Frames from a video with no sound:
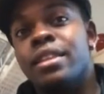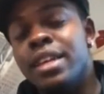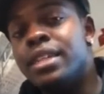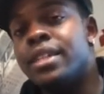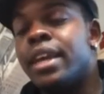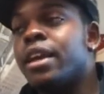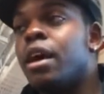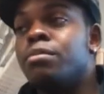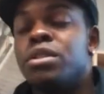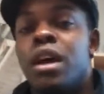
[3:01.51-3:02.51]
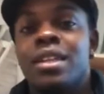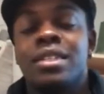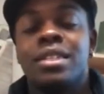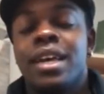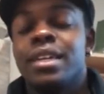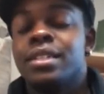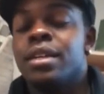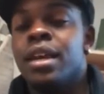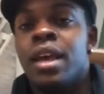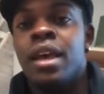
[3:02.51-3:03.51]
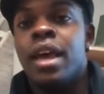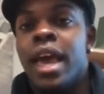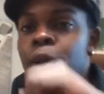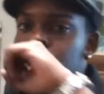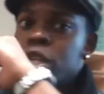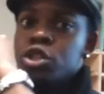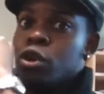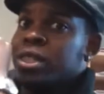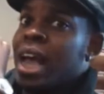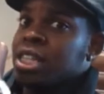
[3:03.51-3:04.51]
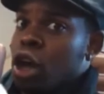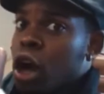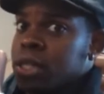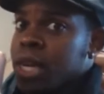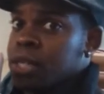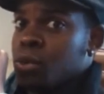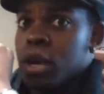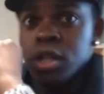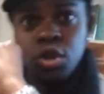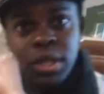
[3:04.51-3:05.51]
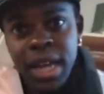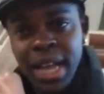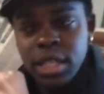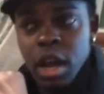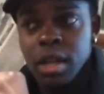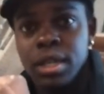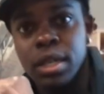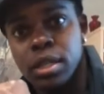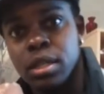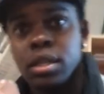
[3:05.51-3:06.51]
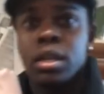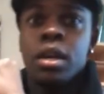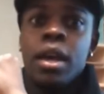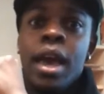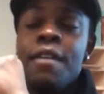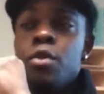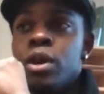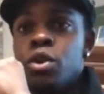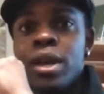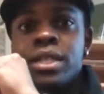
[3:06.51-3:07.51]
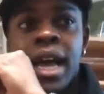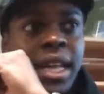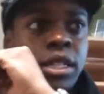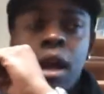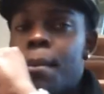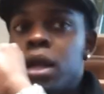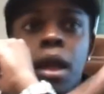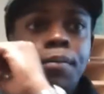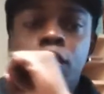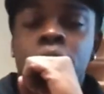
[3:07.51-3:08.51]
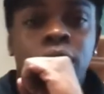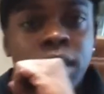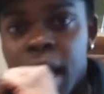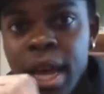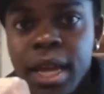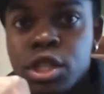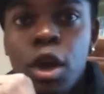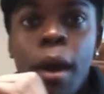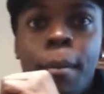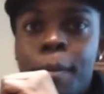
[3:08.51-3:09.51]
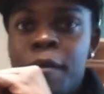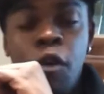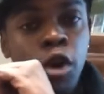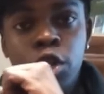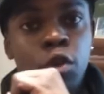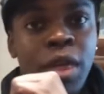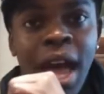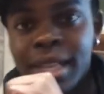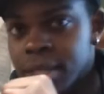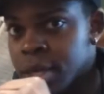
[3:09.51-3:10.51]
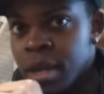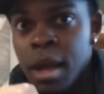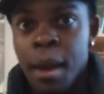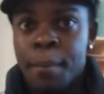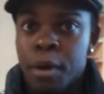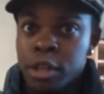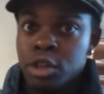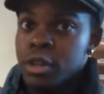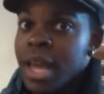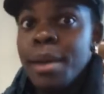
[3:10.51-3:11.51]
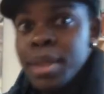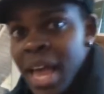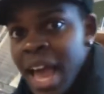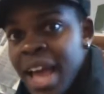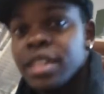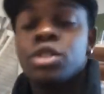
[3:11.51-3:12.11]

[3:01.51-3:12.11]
DJ comes on and says, "Hey, we're gonna do a dance contest. We're gonna do a dance contest. Everyone who can dance, come on up to the stage. But before you do that, put your name in the hat."